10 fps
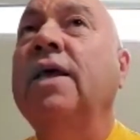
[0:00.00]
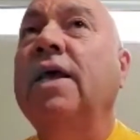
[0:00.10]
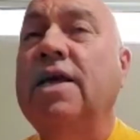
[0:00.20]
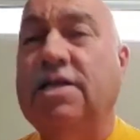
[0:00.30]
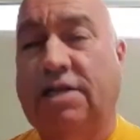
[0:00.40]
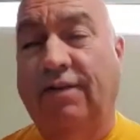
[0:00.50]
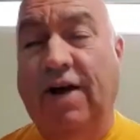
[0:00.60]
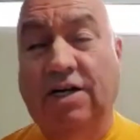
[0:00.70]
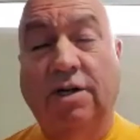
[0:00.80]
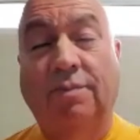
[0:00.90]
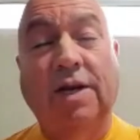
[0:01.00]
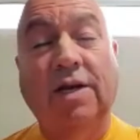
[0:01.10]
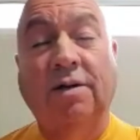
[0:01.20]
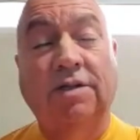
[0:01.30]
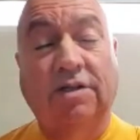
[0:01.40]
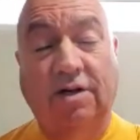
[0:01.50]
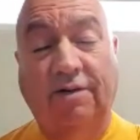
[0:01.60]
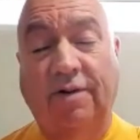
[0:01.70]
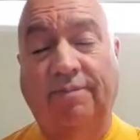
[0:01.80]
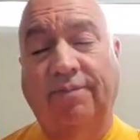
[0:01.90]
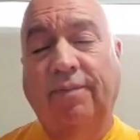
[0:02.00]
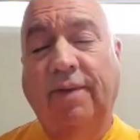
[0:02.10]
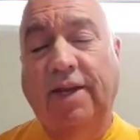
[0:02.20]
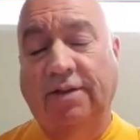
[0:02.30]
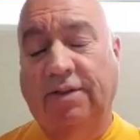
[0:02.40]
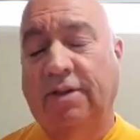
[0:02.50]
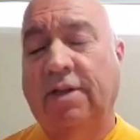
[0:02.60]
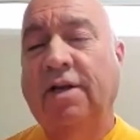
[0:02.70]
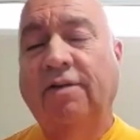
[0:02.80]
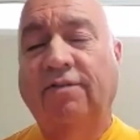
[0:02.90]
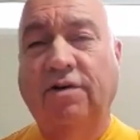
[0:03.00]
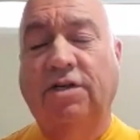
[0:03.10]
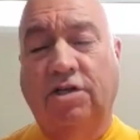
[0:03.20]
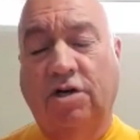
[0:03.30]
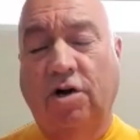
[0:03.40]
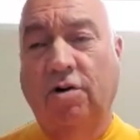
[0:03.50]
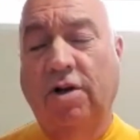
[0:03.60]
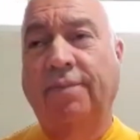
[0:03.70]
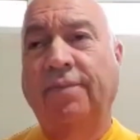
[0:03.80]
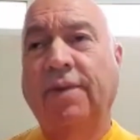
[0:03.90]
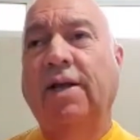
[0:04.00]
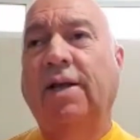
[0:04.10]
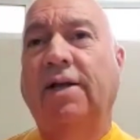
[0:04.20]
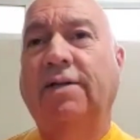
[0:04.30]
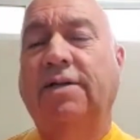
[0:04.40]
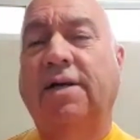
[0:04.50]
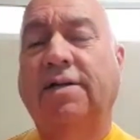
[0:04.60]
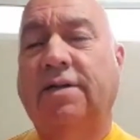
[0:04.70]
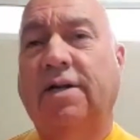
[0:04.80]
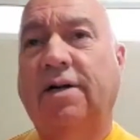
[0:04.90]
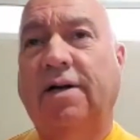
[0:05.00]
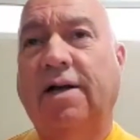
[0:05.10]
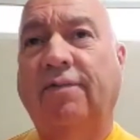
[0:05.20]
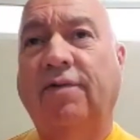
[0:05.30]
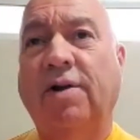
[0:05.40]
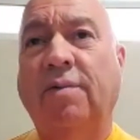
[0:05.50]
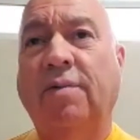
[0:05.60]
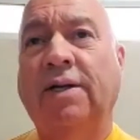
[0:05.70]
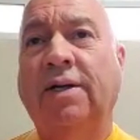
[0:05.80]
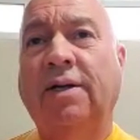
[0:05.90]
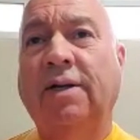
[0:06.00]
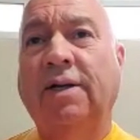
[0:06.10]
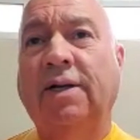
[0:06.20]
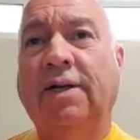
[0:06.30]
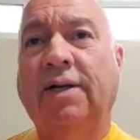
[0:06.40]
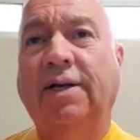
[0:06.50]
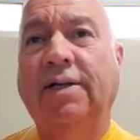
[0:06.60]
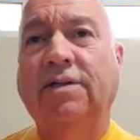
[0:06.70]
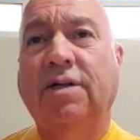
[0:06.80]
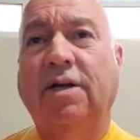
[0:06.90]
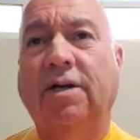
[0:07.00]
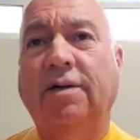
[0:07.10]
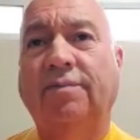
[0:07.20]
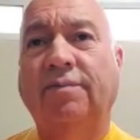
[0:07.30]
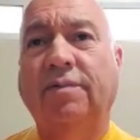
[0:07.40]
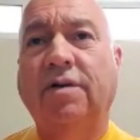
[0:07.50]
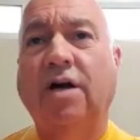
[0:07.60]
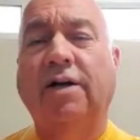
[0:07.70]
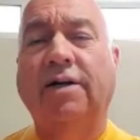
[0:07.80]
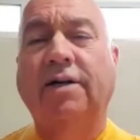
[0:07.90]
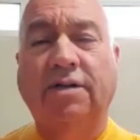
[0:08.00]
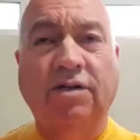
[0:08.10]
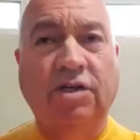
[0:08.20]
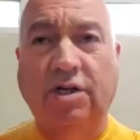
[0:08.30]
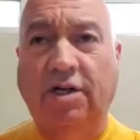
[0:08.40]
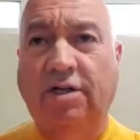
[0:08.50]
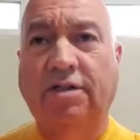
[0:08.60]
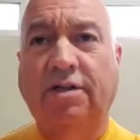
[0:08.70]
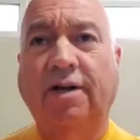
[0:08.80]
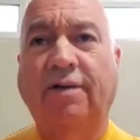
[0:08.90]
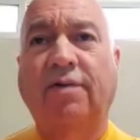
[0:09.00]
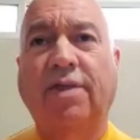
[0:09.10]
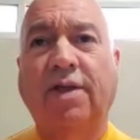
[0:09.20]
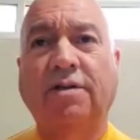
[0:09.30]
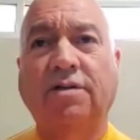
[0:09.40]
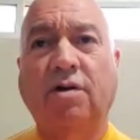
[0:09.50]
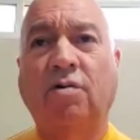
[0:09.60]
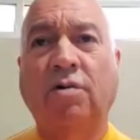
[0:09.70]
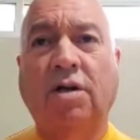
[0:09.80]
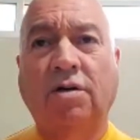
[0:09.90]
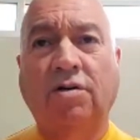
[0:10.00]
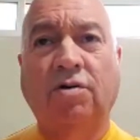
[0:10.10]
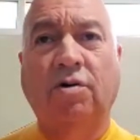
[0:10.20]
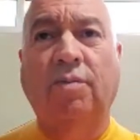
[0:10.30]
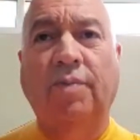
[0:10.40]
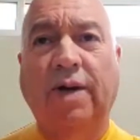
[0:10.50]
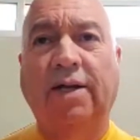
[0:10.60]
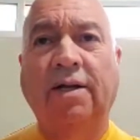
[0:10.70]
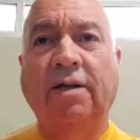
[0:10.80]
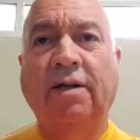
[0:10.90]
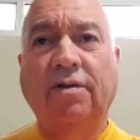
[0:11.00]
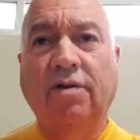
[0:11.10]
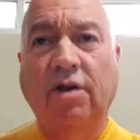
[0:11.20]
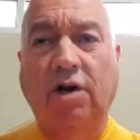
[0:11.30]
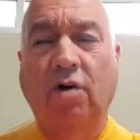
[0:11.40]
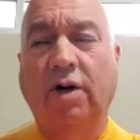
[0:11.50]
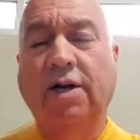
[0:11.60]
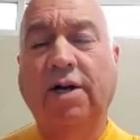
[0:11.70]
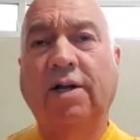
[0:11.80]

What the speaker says: Ishavasham idam sarvam. Yes. First shloka. It says there, everyone is, God is in charge. Everything is owned and controlled by the Lord.